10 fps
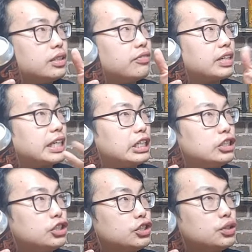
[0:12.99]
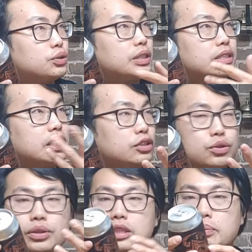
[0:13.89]
I've had King Julius, King
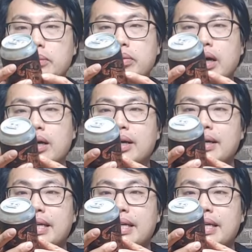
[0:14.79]
Julius, blah blah.